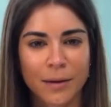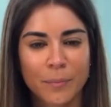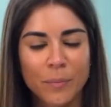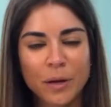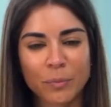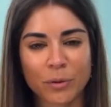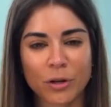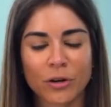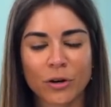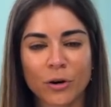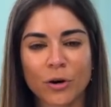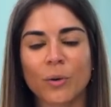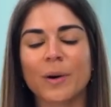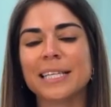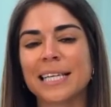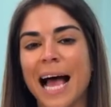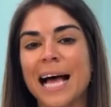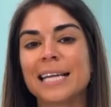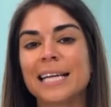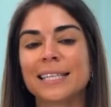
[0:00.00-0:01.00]
people are
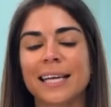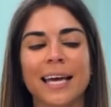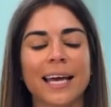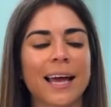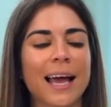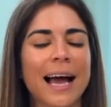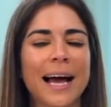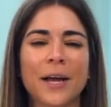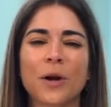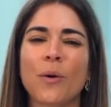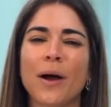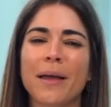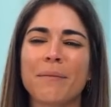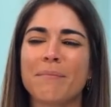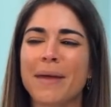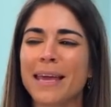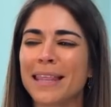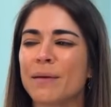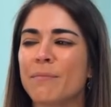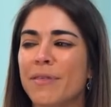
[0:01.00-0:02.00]
always asking, how do I
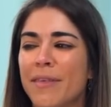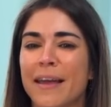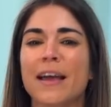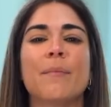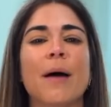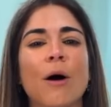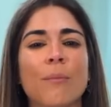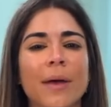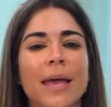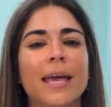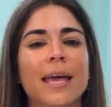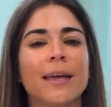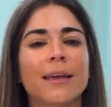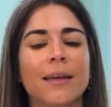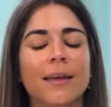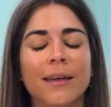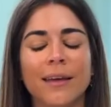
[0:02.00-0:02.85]
make them think about me?